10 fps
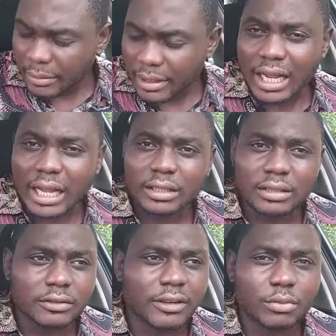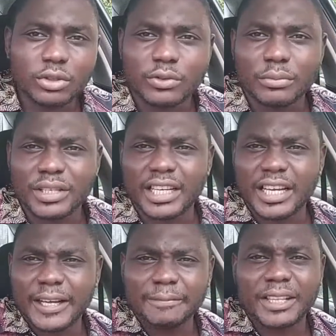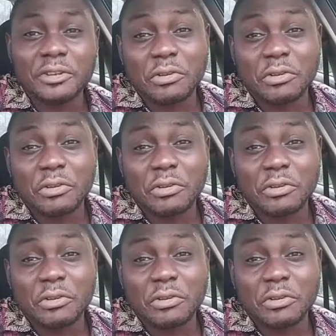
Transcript: Now, make I vamoose from here. Eh?